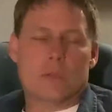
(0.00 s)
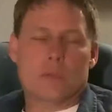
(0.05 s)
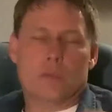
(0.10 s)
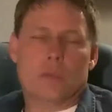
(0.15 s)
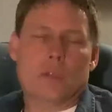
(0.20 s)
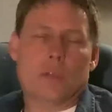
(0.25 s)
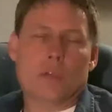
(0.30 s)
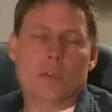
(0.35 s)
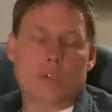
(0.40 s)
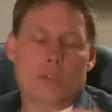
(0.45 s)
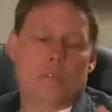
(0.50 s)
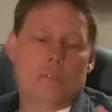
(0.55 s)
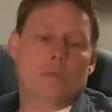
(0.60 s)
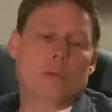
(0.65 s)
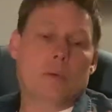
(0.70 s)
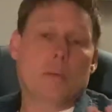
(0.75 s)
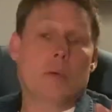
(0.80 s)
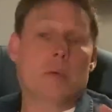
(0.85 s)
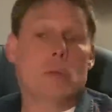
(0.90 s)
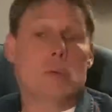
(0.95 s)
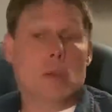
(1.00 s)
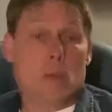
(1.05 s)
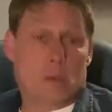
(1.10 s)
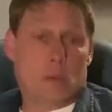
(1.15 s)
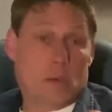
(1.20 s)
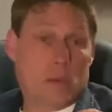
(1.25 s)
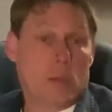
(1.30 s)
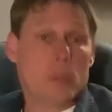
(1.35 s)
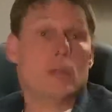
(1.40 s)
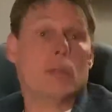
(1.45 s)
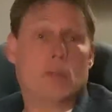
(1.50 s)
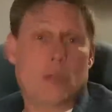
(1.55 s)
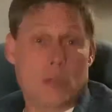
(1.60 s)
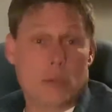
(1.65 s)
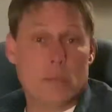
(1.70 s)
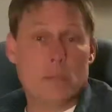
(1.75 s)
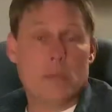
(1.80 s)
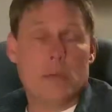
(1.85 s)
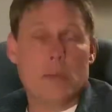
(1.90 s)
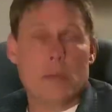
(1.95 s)
the group, but we were with a
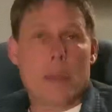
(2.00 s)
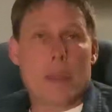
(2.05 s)
group